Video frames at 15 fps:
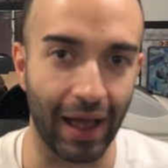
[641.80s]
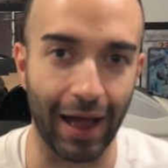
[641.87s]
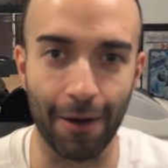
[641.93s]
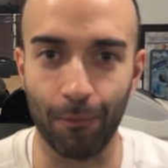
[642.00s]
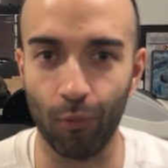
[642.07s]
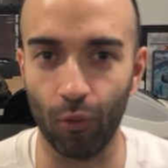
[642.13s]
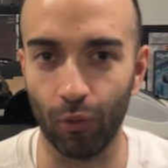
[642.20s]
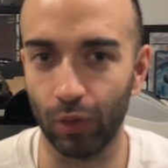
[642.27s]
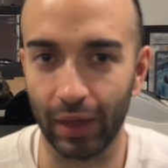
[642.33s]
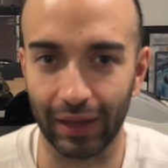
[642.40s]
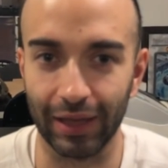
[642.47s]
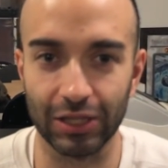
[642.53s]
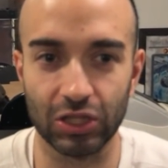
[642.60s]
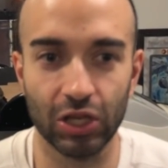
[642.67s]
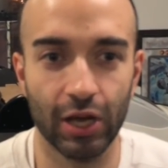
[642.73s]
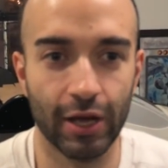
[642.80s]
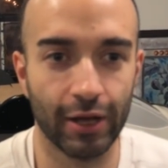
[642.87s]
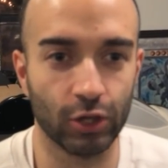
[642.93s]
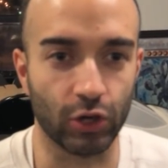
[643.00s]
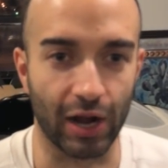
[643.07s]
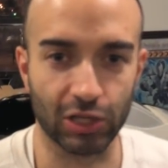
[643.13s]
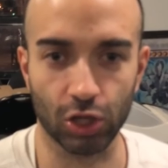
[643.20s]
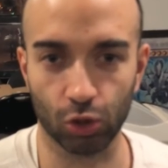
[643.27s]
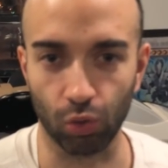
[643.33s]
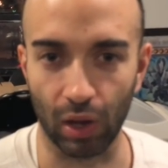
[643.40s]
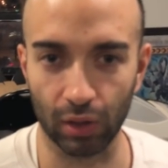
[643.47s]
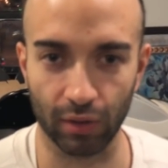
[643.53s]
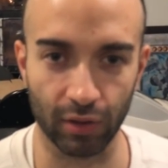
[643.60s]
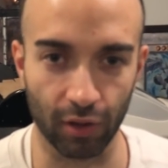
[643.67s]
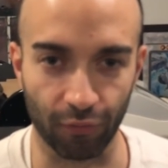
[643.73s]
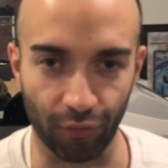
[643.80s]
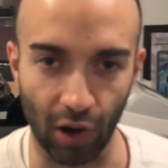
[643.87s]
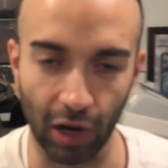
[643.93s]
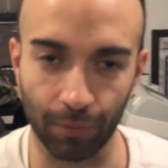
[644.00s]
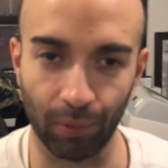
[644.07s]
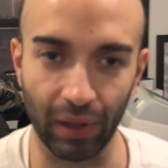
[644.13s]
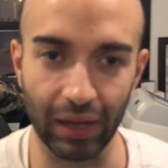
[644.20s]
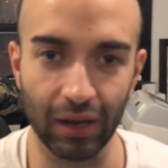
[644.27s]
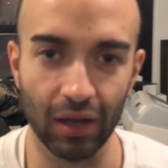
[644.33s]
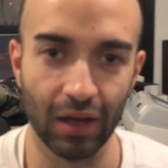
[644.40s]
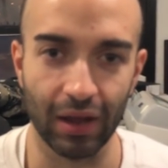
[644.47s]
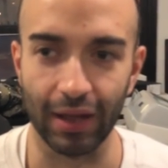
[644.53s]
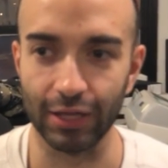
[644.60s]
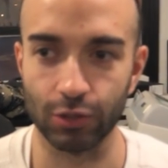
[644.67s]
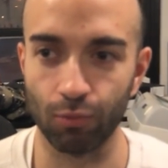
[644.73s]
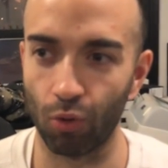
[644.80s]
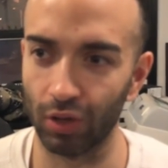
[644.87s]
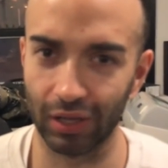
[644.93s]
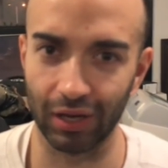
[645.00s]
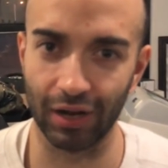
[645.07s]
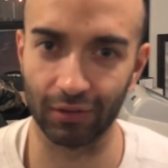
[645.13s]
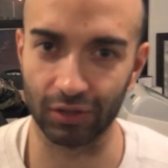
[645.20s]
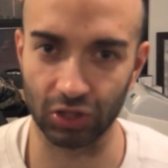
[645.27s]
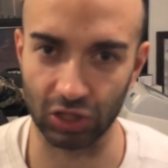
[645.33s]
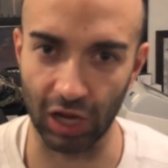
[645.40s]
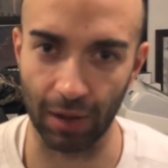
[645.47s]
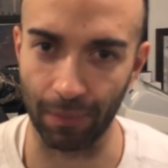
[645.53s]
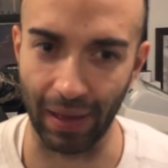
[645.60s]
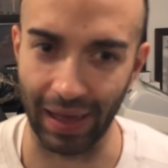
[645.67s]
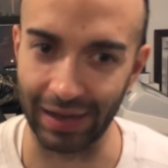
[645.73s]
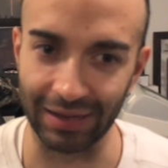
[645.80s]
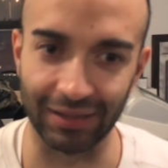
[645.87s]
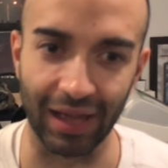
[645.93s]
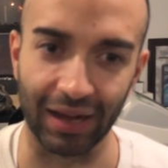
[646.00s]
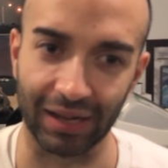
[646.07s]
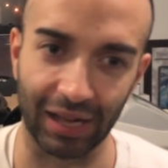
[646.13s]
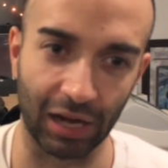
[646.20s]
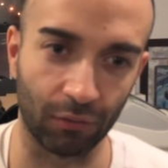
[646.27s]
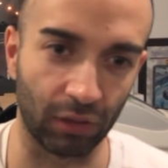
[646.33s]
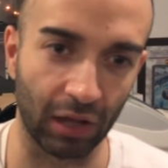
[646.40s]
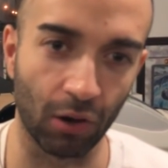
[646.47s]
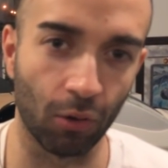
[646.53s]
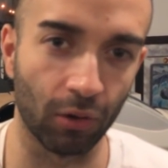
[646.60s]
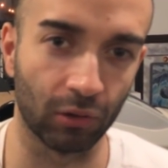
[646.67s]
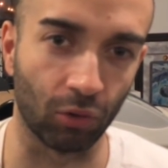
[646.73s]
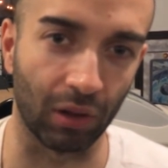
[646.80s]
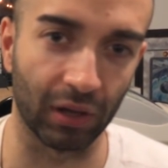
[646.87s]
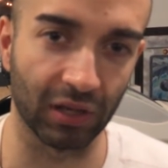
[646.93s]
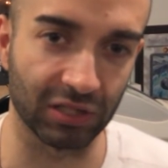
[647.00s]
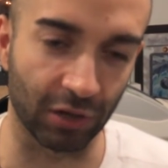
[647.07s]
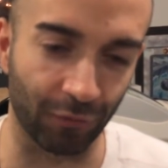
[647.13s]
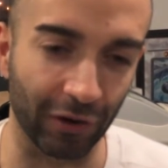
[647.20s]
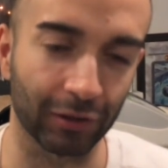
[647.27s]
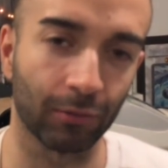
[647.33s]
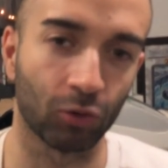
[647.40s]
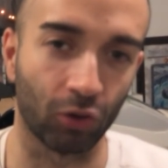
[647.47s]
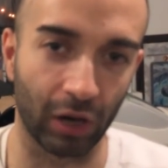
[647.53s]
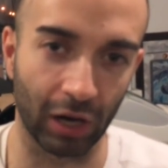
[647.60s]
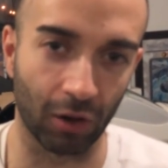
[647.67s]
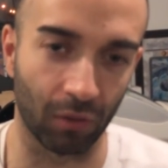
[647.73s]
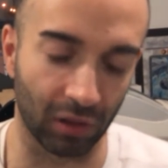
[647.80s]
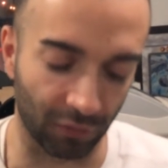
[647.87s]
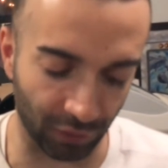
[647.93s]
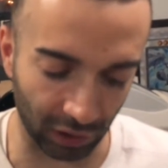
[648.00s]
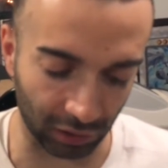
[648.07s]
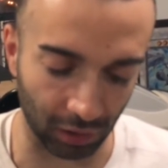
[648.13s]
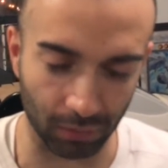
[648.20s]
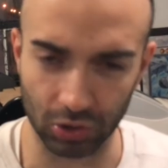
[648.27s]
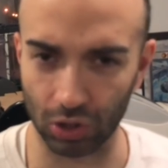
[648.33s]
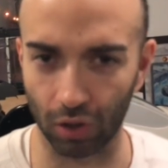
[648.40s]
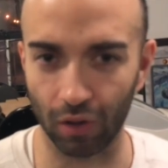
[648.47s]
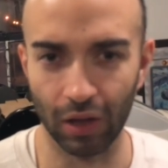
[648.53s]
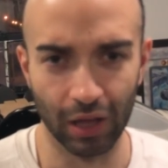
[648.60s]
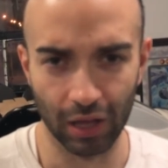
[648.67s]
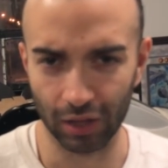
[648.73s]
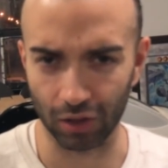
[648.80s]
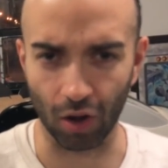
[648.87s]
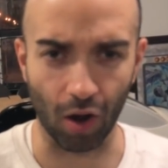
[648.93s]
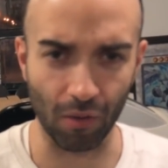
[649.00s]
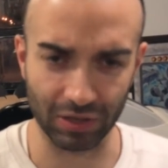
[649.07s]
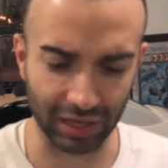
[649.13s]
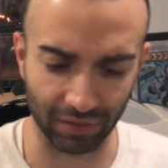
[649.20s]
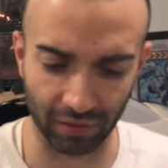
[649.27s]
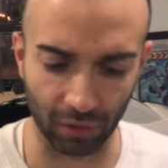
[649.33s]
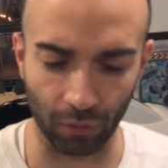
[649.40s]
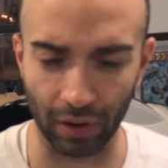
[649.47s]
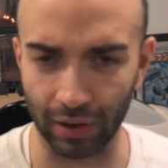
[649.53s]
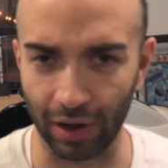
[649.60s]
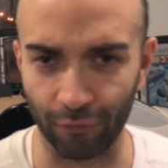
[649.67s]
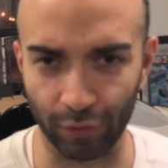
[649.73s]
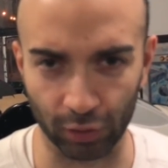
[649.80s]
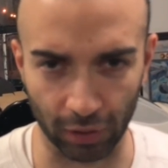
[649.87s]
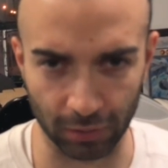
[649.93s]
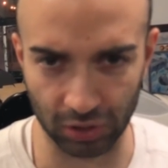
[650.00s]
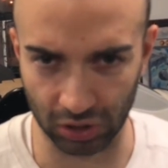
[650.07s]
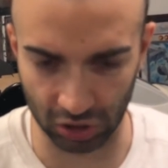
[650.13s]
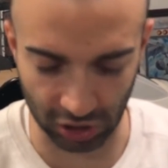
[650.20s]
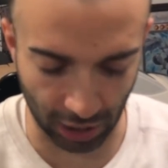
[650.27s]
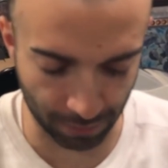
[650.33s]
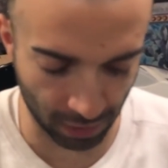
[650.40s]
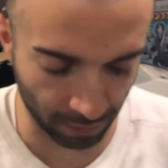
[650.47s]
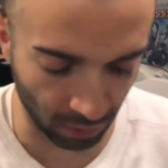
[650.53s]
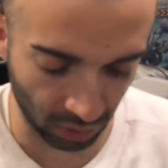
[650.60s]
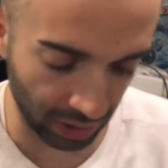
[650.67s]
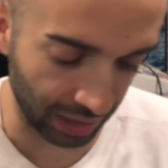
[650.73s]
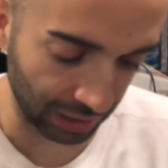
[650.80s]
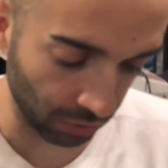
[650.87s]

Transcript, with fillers: uh, like it's Dragster, Dweller, and the Fogblade is more than enough to stop any deck. And if they don't, Dweller doesn't affect them, Tornado will affect them. So you always have enough interruptions to stop your opponent,